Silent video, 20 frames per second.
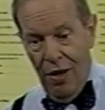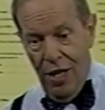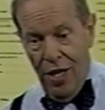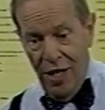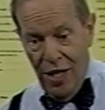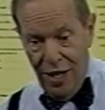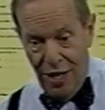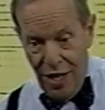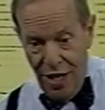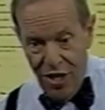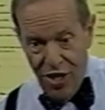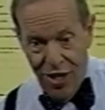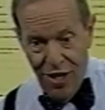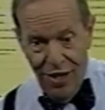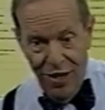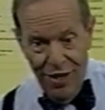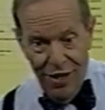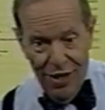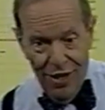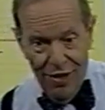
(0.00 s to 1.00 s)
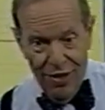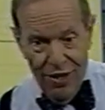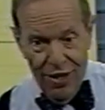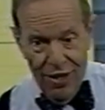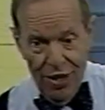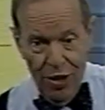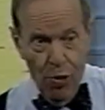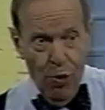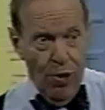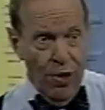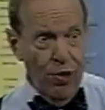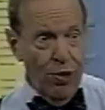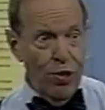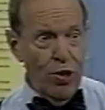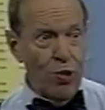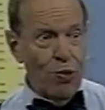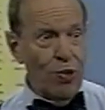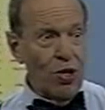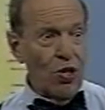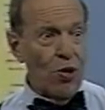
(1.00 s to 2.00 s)
In addition, the
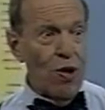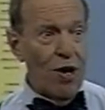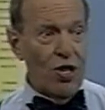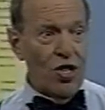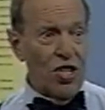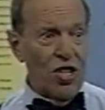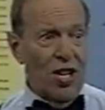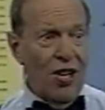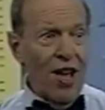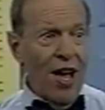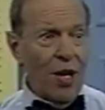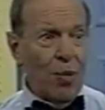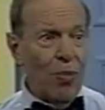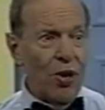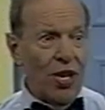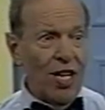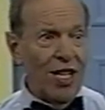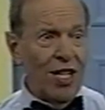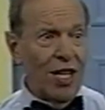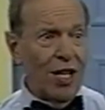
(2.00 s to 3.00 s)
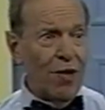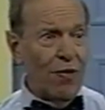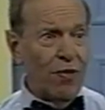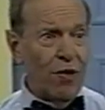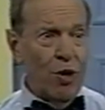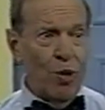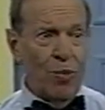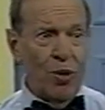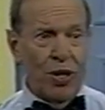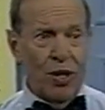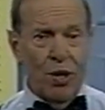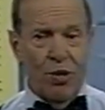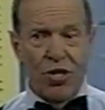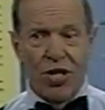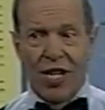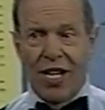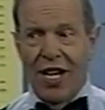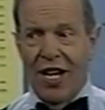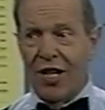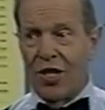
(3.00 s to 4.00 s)
auditors would charge us a lot of money to confirm that those
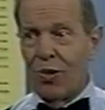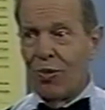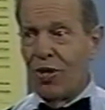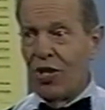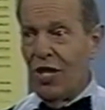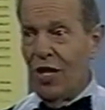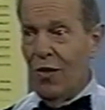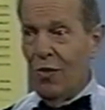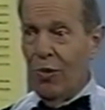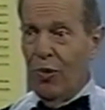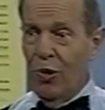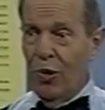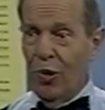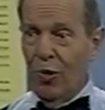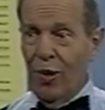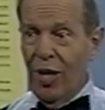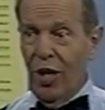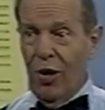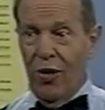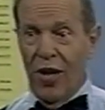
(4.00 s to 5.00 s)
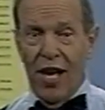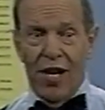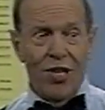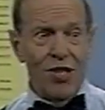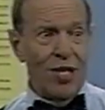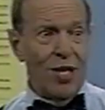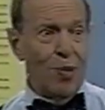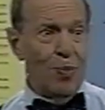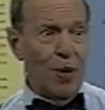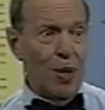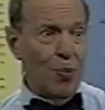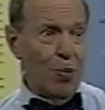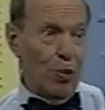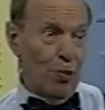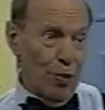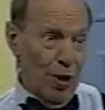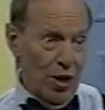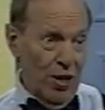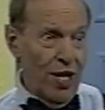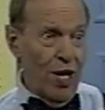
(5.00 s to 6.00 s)
accounts receivable were real. That is, that people
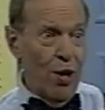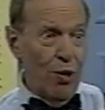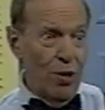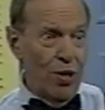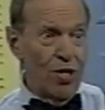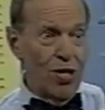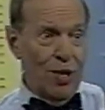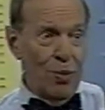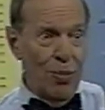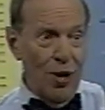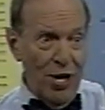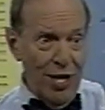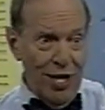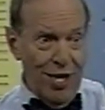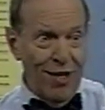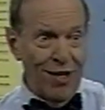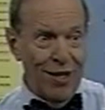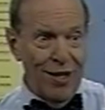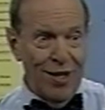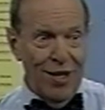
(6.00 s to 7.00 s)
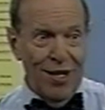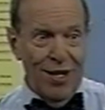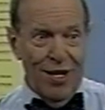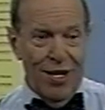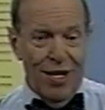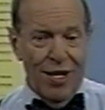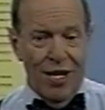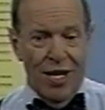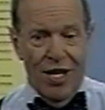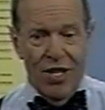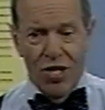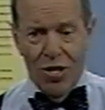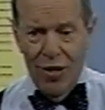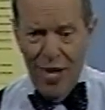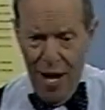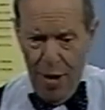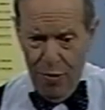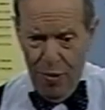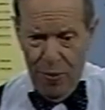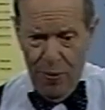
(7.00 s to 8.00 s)
really owed us the money. And so
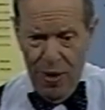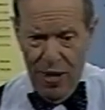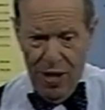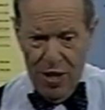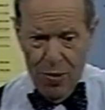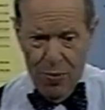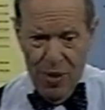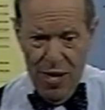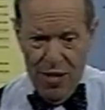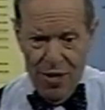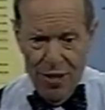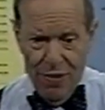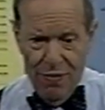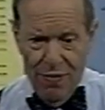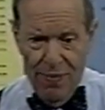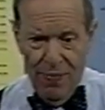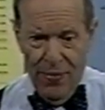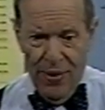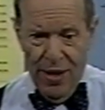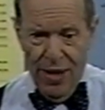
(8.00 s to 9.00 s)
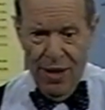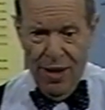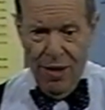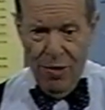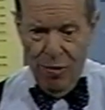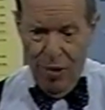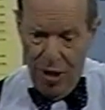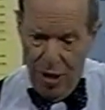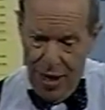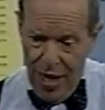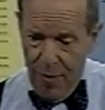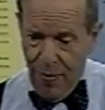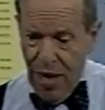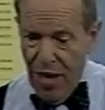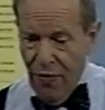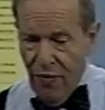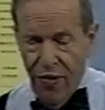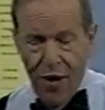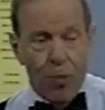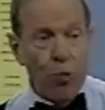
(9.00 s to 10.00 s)
that would be expensive. Well, how
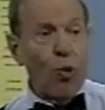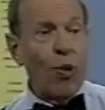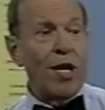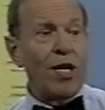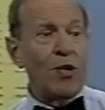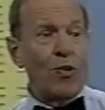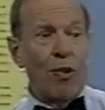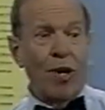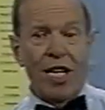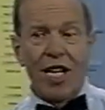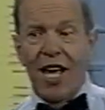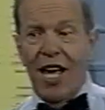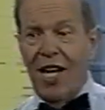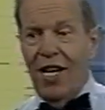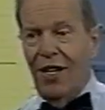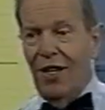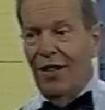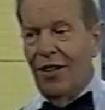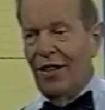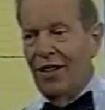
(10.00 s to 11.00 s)
about February 28?